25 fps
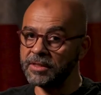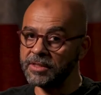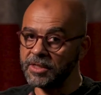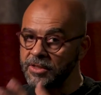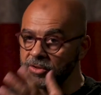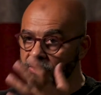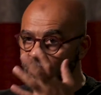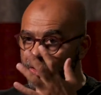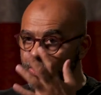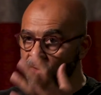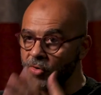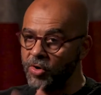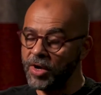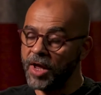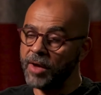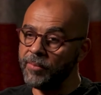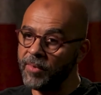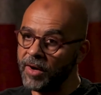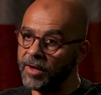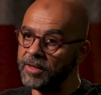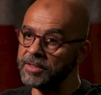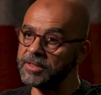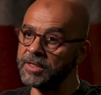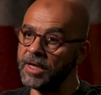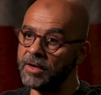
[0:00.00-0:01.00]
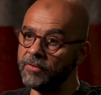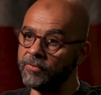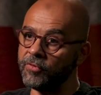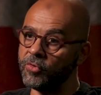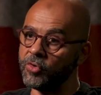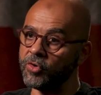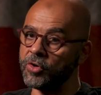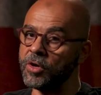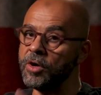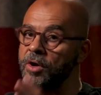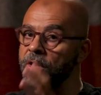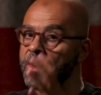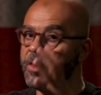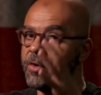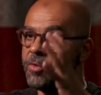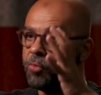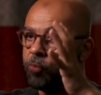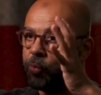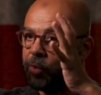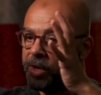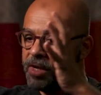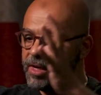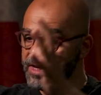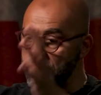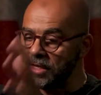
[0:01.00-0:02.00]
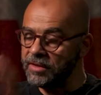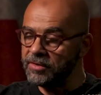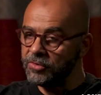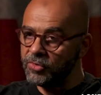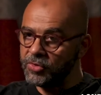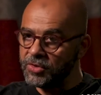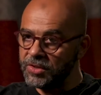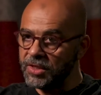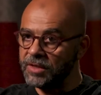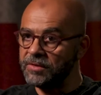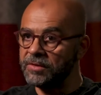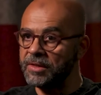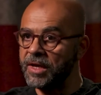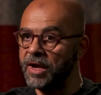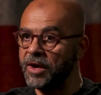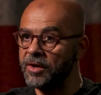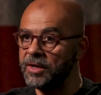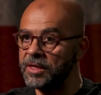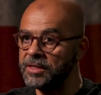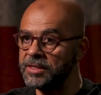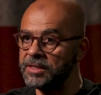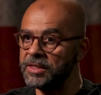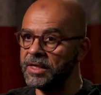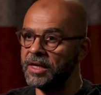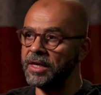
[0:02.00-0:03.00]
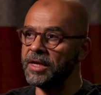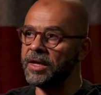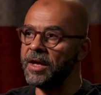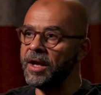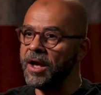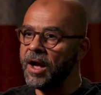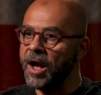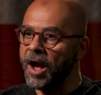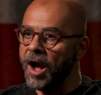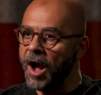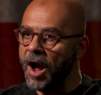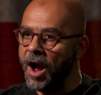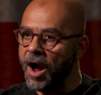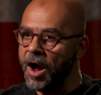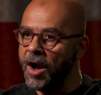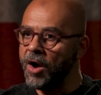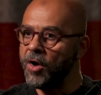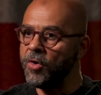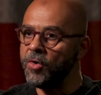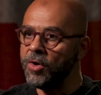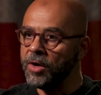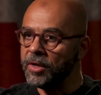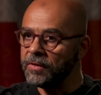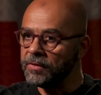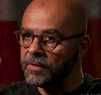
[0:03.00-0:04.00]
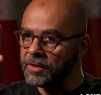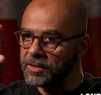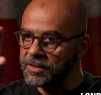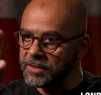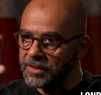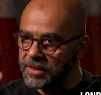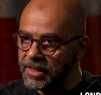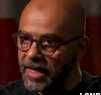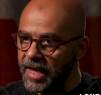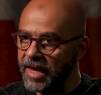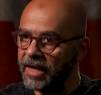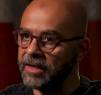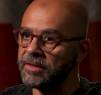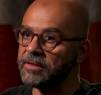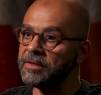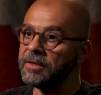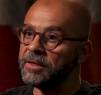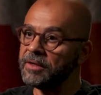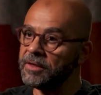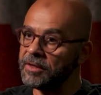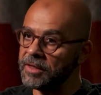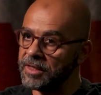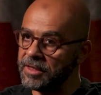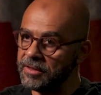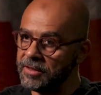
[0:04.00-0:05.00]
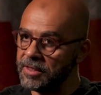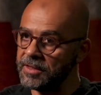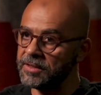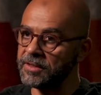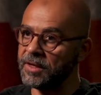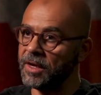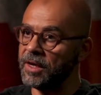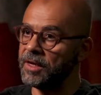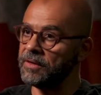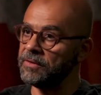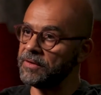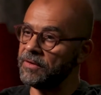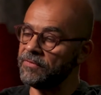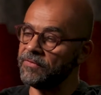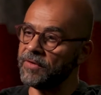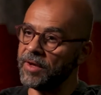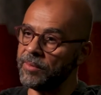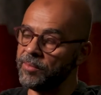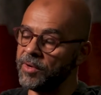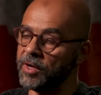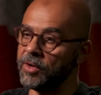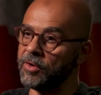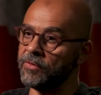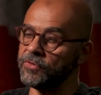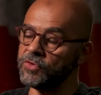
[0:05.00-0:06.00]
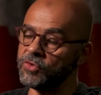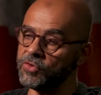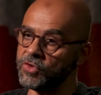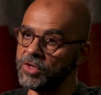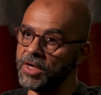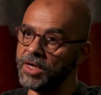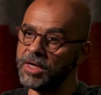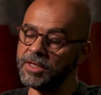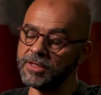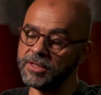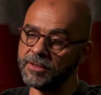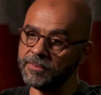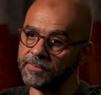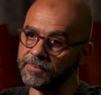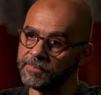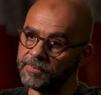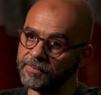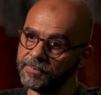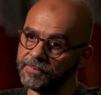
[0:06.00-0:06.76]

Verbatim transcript: This is all I'm asking for. We need to sit down and say, how does that redesign the fabric of society?